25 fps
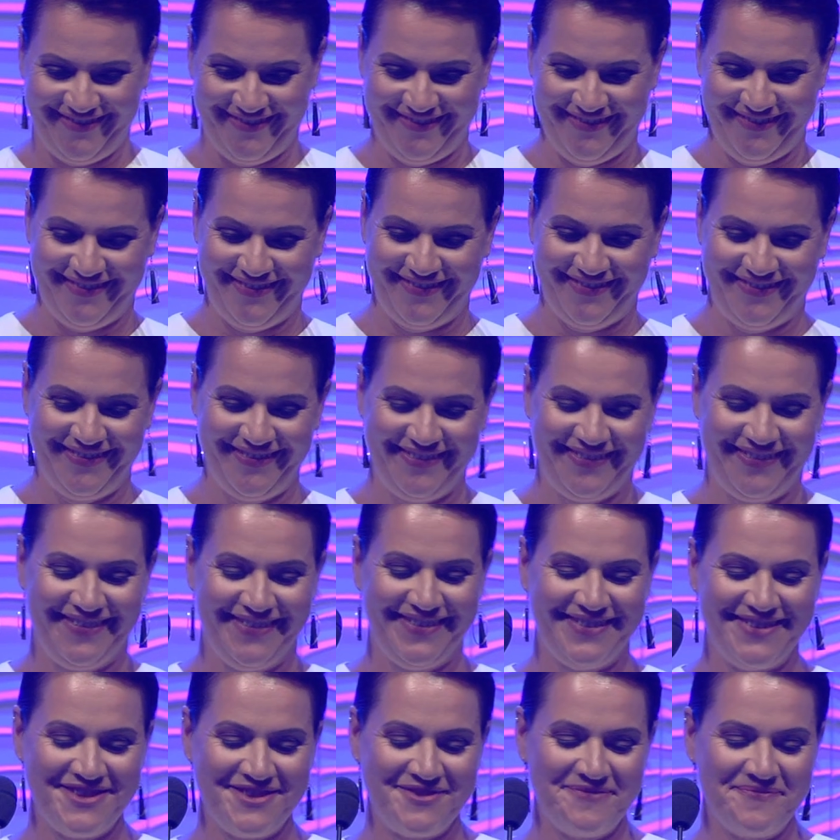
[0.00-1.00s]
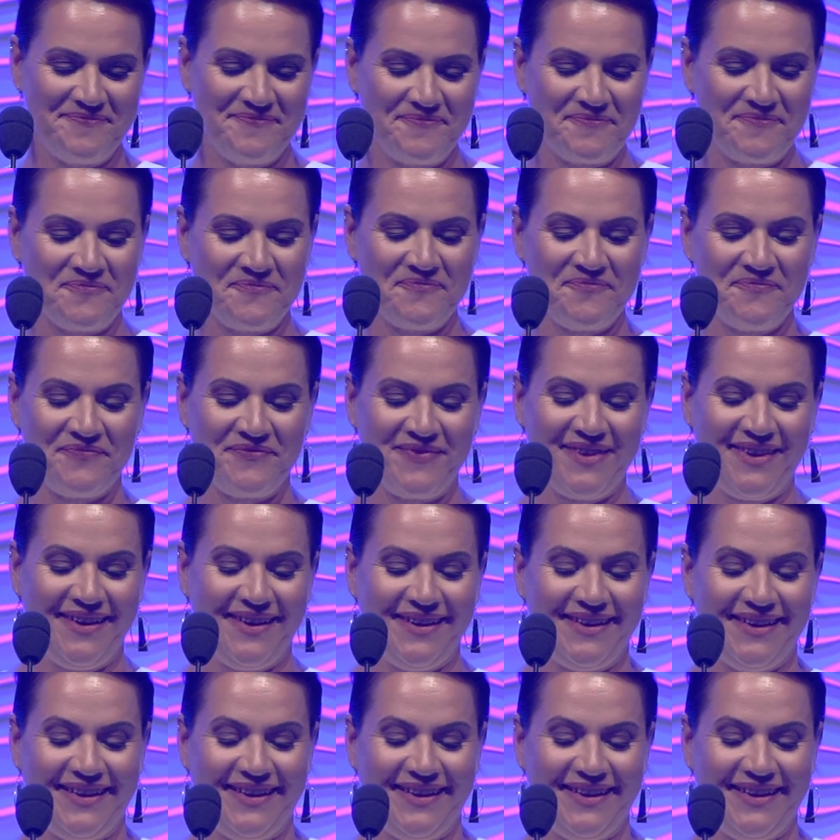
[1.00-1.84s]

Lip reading: (no one is talking)